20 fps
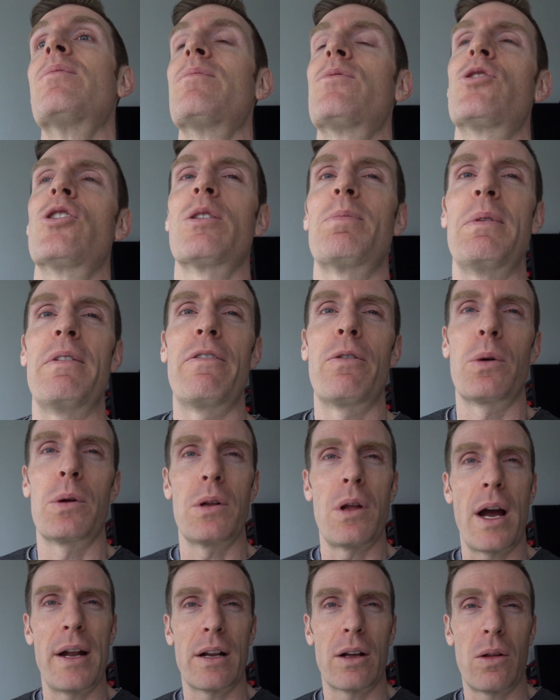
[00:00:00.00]
just before
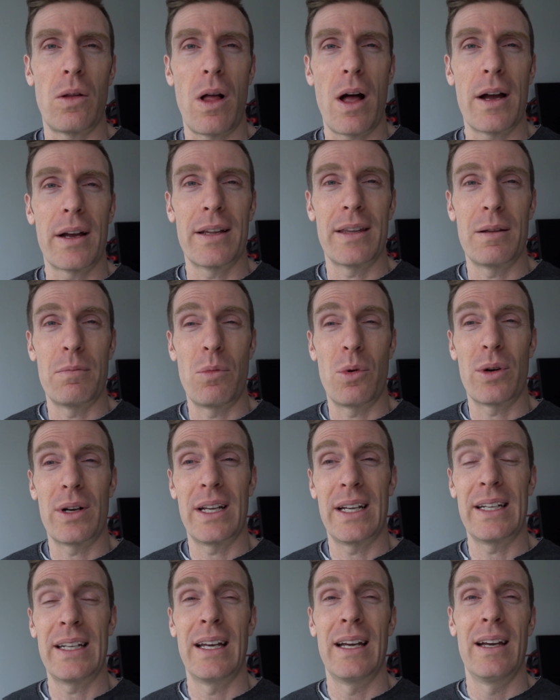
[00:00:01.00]
9 o'clock in the
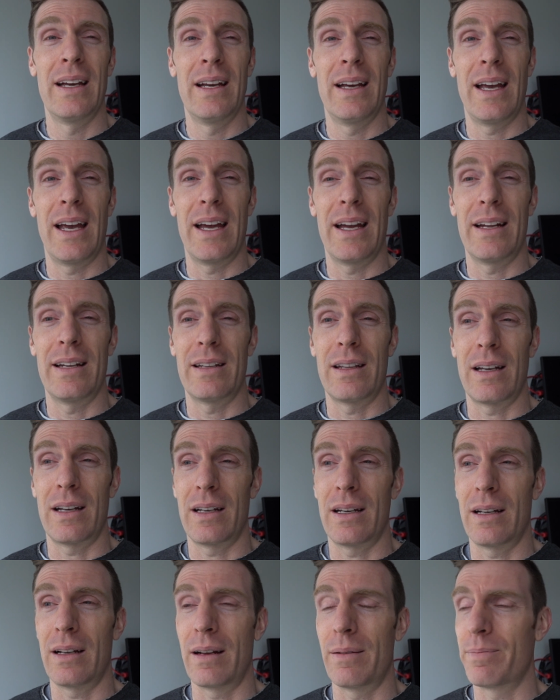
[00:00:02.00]
morning, and
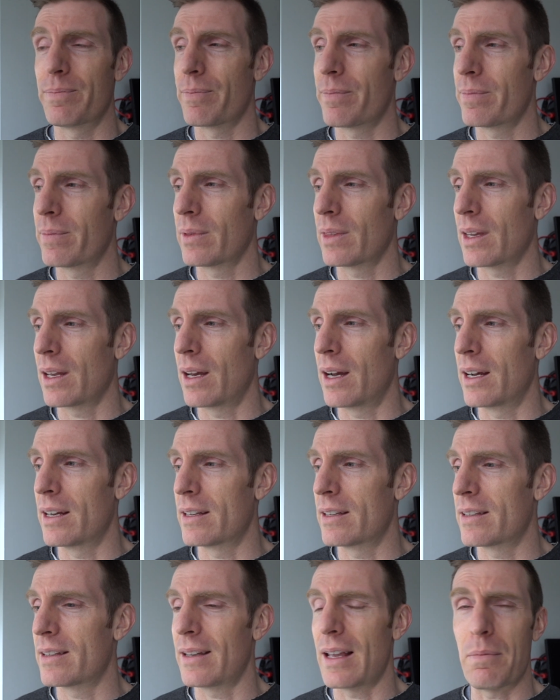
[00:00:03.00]
I
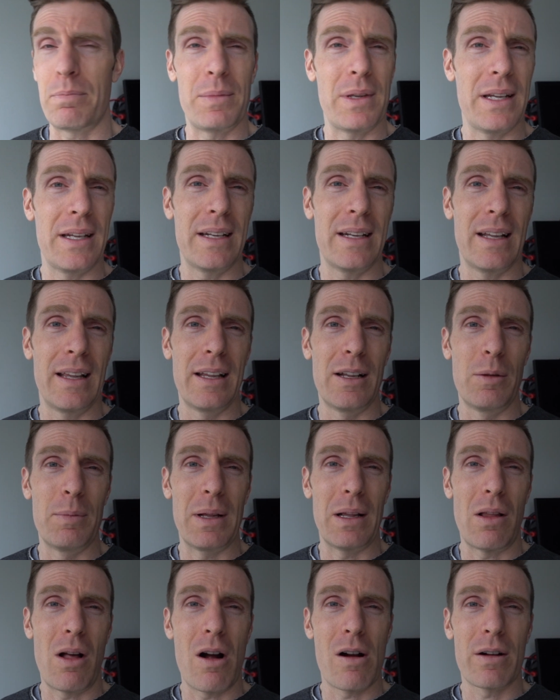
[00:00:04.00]
slept in a little
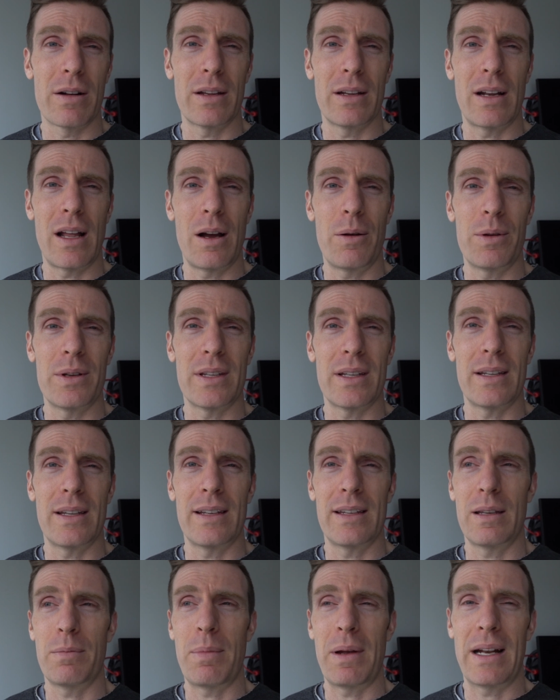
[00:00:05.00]
bit longer than I was
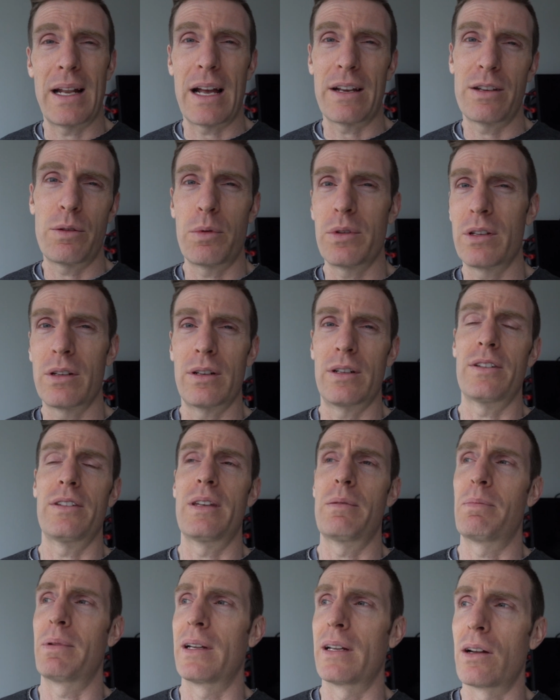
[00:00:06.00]
anticipating. I actually wasn't going to
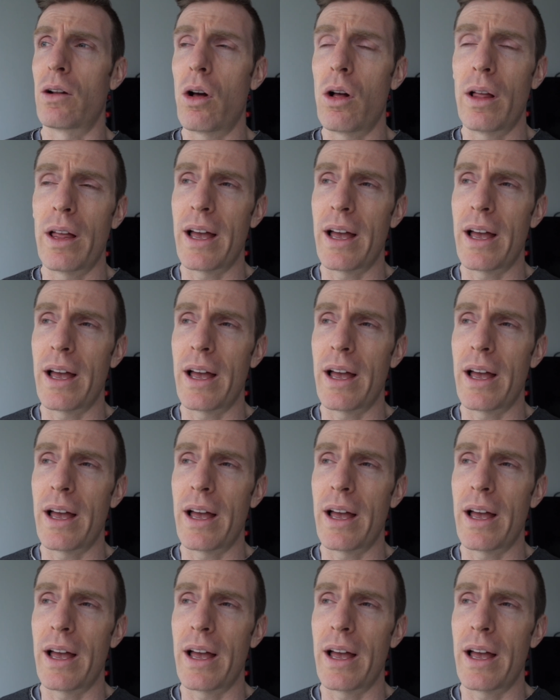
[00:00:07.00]
sleep in at all.